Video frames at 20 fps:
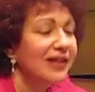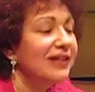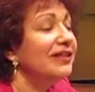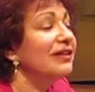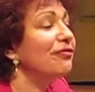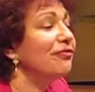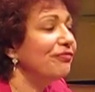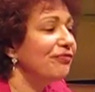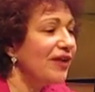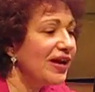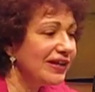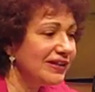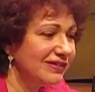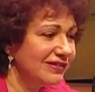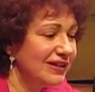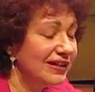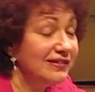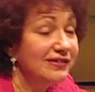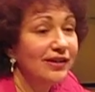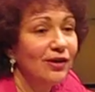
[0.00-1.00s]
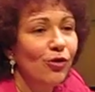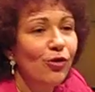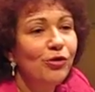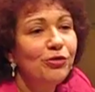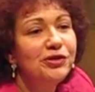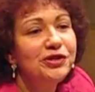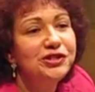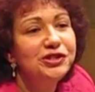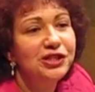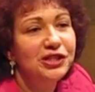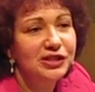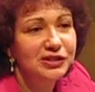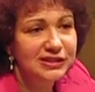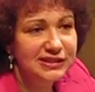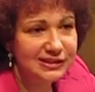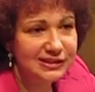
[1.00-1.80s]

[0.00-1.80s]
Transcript: the fact that the origin is